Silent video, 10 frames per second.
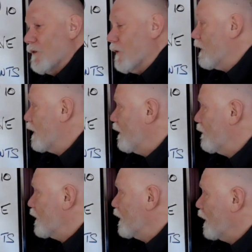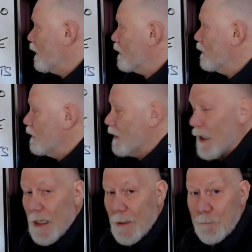for, for young
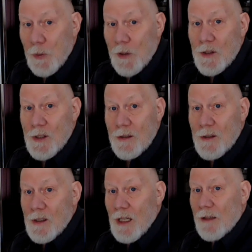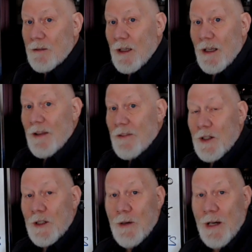um, persons and
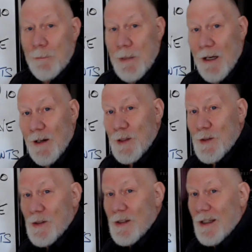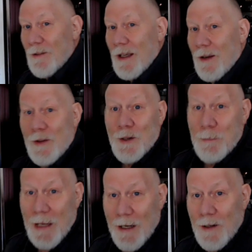their grandparents uh, or uh, their
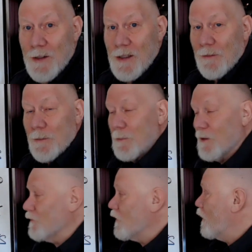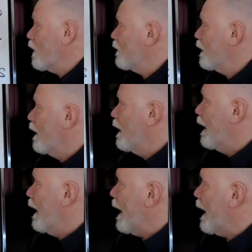parents have been involved.
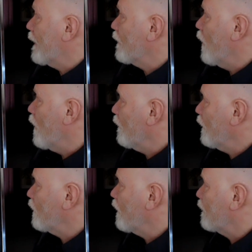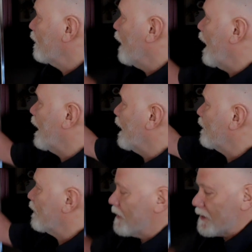And all of a sudden I
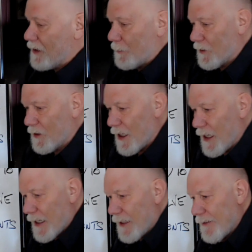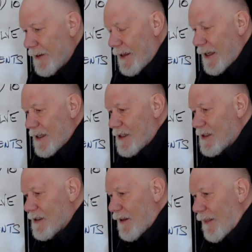hit this number nine
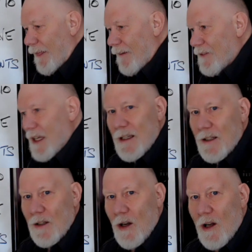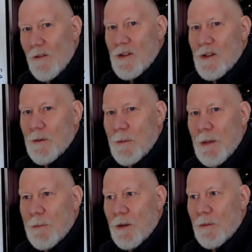is they all of a sudden
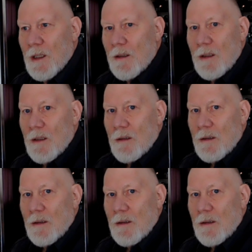remember, well,